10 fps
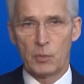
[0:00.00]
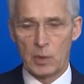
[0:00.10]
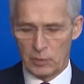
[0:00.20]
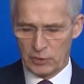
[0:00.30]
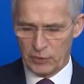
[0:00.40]

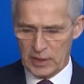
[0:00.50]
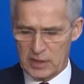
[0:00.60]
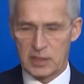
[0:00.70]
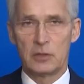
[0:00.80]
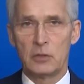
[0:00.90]
we will
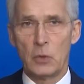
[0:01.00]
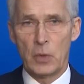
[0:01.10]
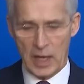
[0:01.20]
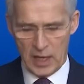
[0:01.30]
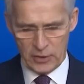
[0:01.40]
address
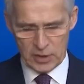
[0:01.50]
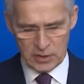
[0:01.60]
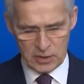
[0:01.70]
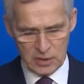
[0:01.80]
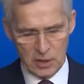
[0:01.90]
new
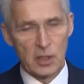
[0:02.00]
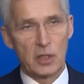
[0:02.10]
areas,